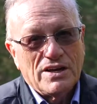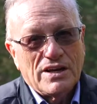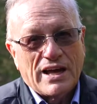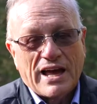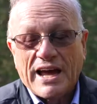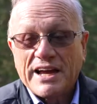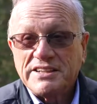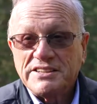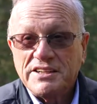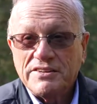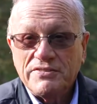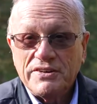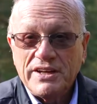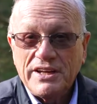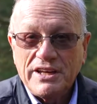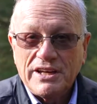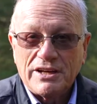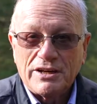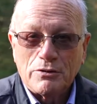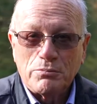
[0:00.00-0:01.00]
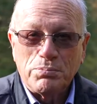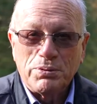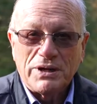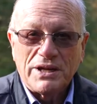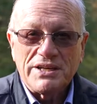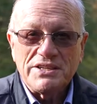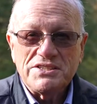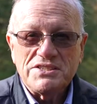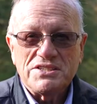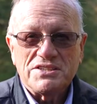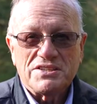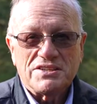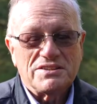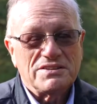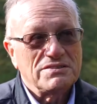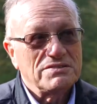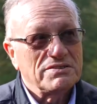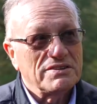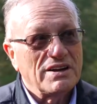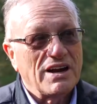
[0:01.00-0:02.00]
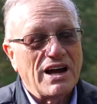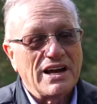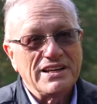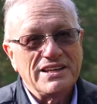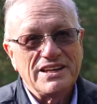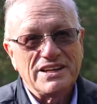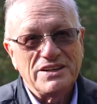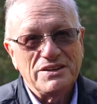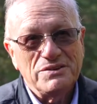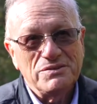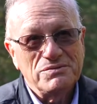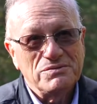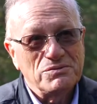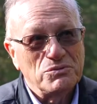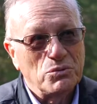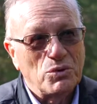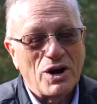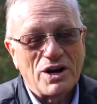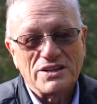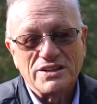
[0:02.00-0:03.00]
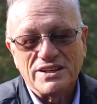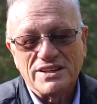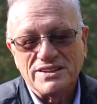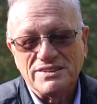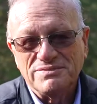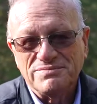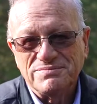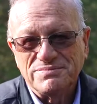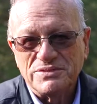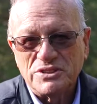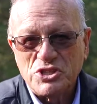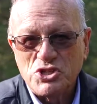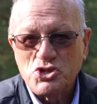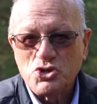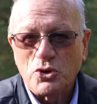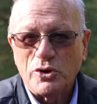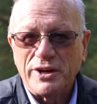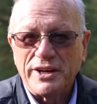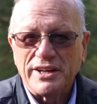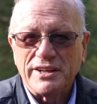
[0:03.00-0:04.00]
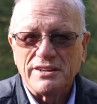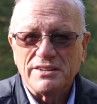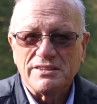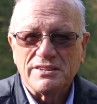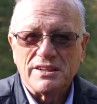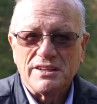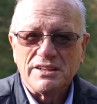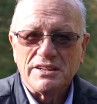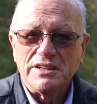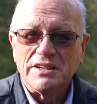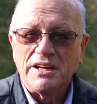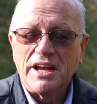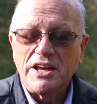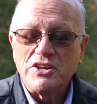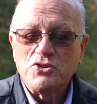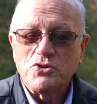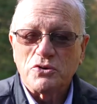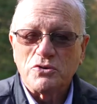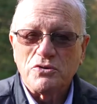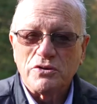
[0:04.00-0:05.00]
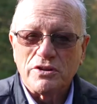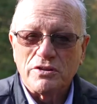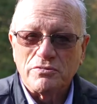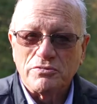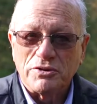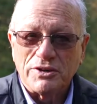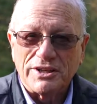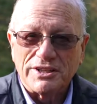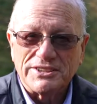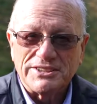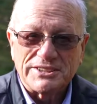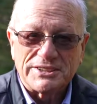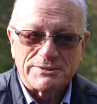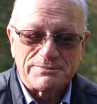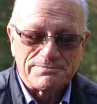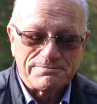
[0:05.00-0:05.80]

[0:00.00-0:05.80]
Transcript: Activity, a place for hiking, walking, enjoying nature to the fullest.